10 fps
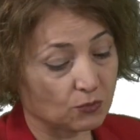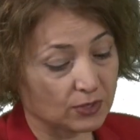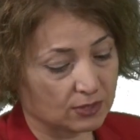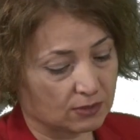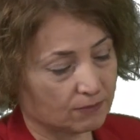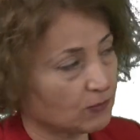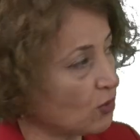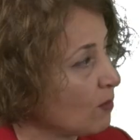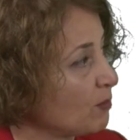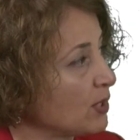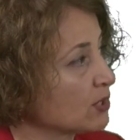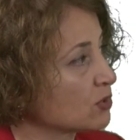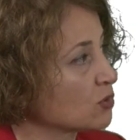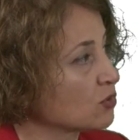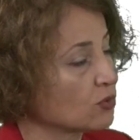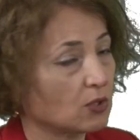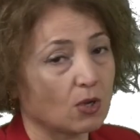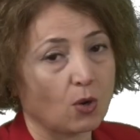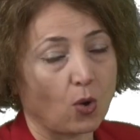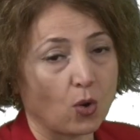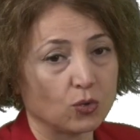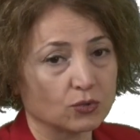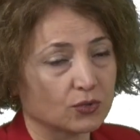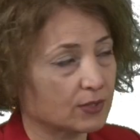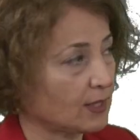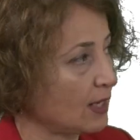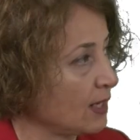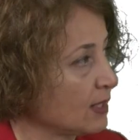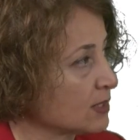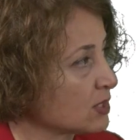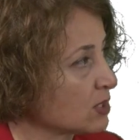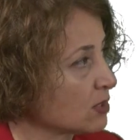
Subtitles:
wheat compared to oat and